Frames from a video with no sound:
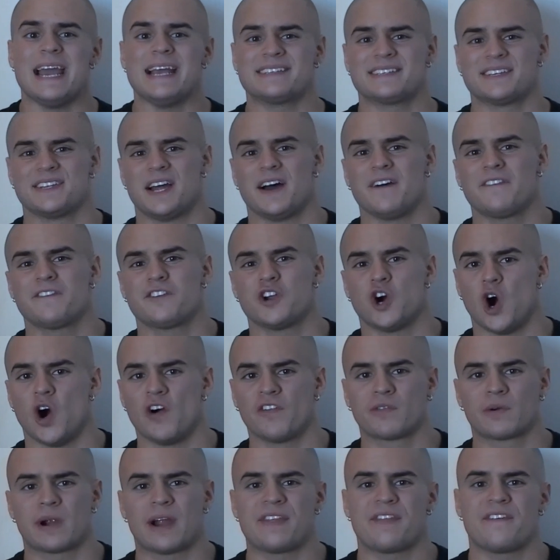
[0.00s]
is enough to
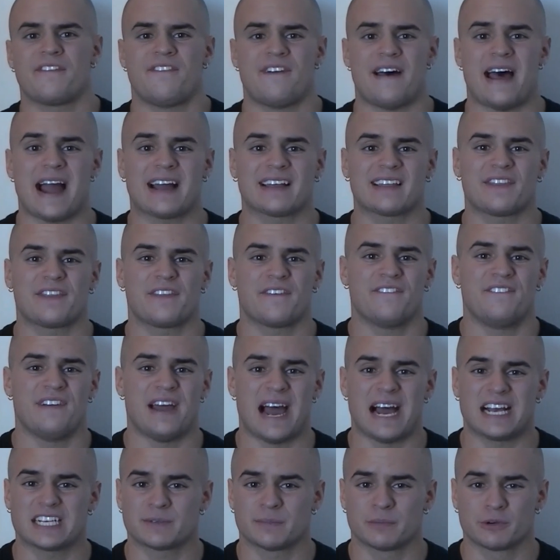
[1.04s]
override the fact that the
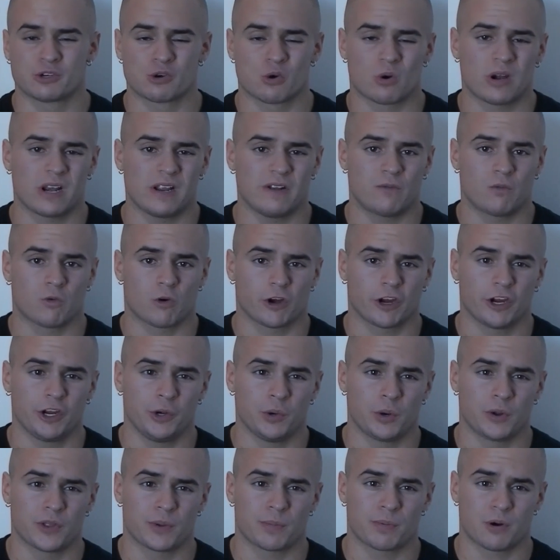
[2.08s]
vast majority of work
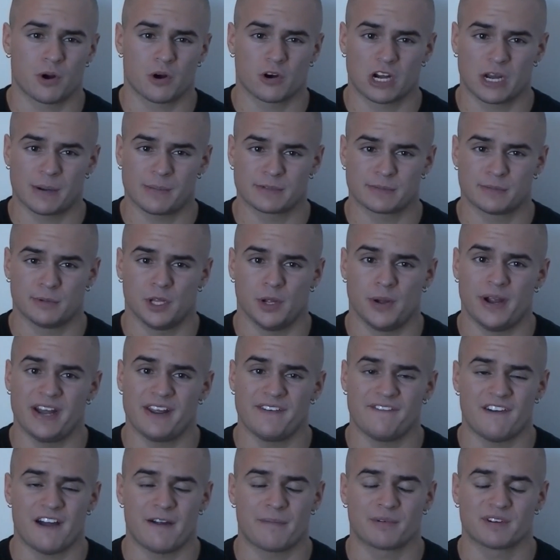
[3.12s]
you do on the program is below
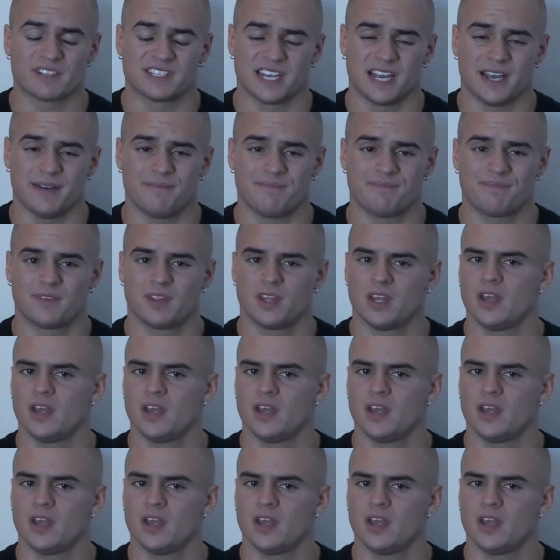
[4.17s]
85%?